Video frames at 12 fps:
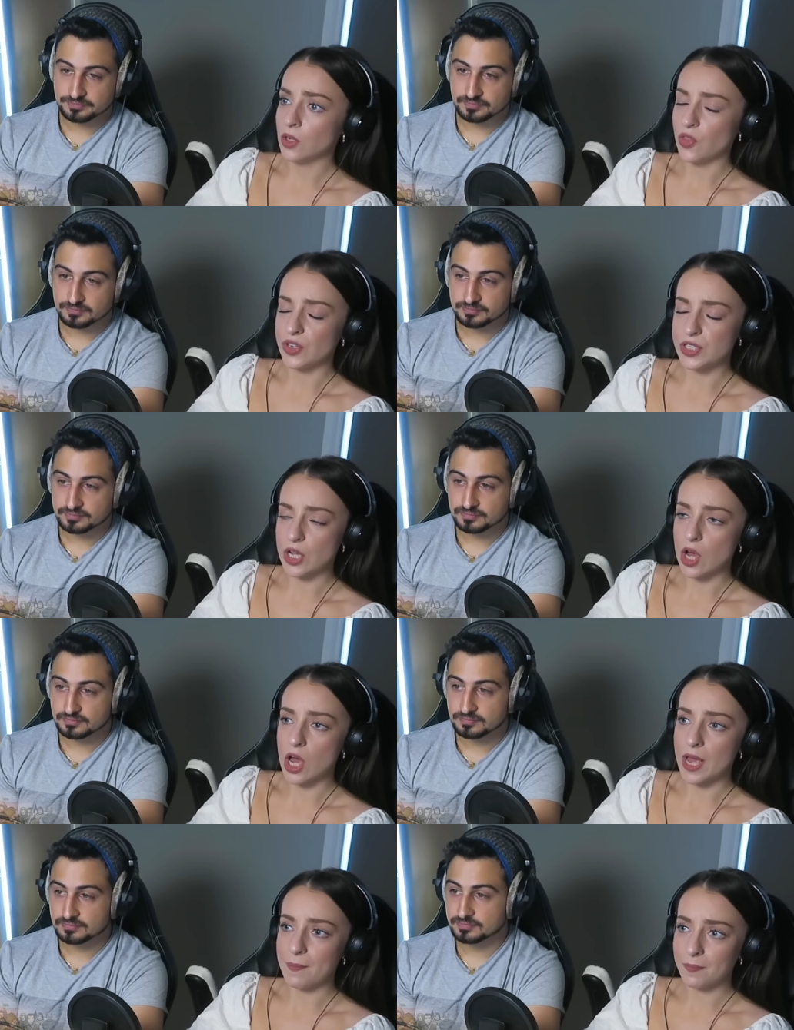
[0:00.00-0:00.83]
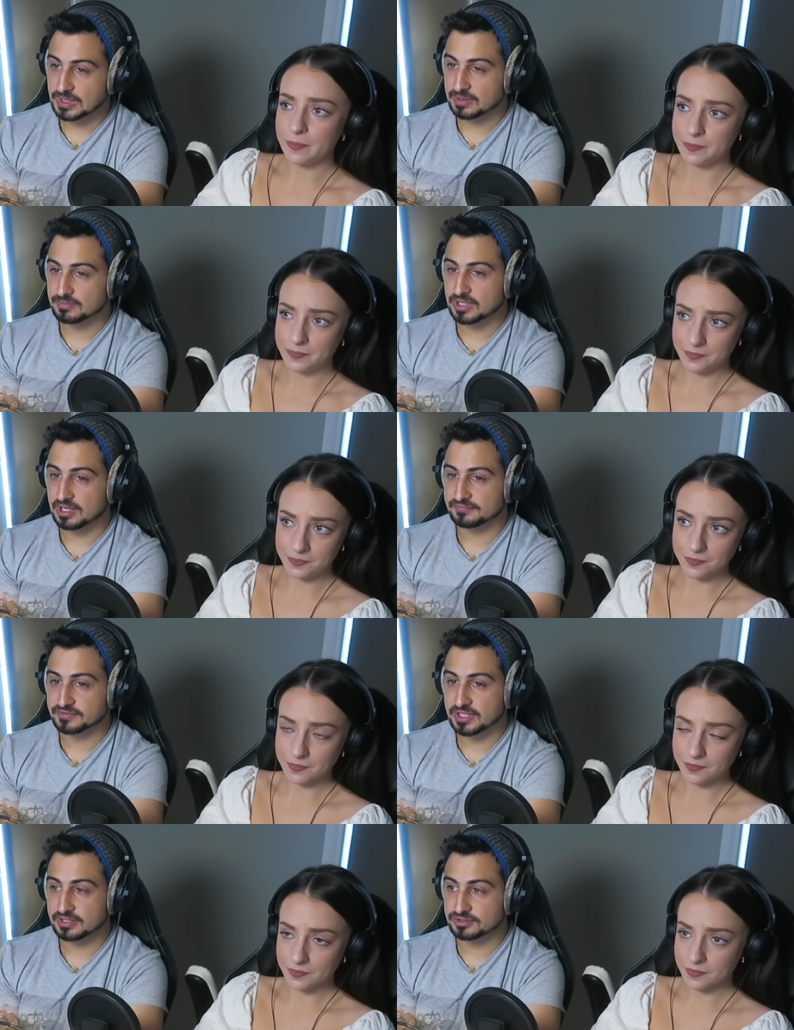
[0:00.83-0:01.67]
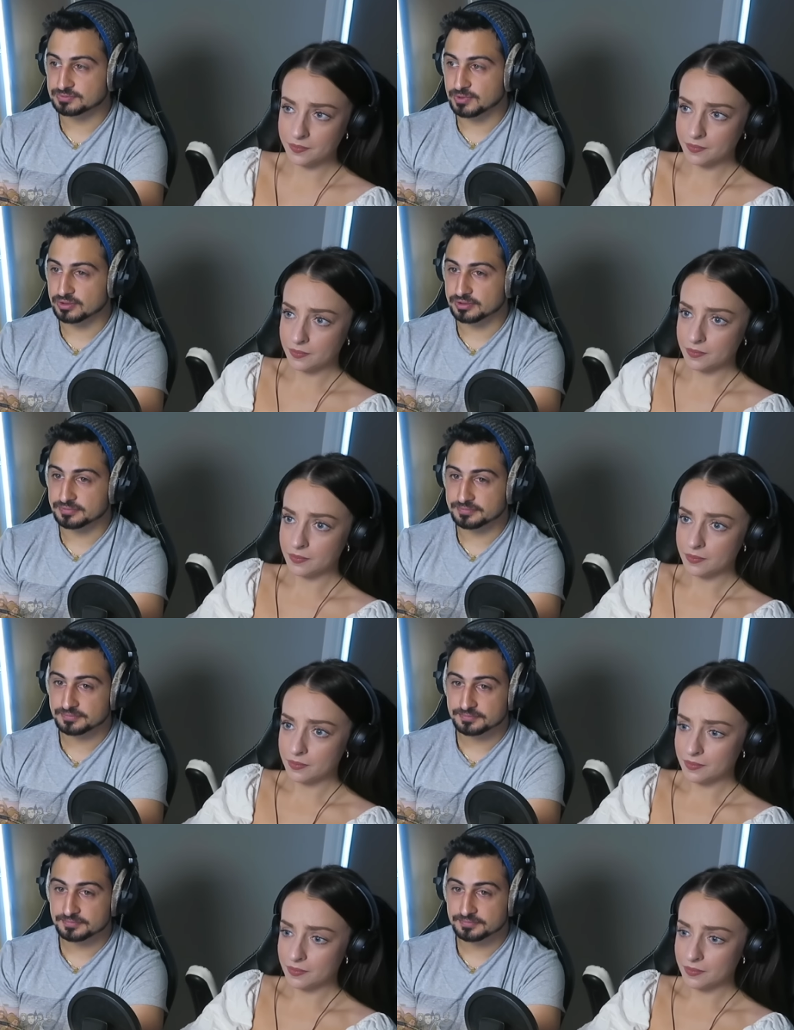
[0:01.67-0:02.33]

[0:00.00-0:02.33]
Speaker 1: not the time.
Speaker 2: No, half Dan is spoken.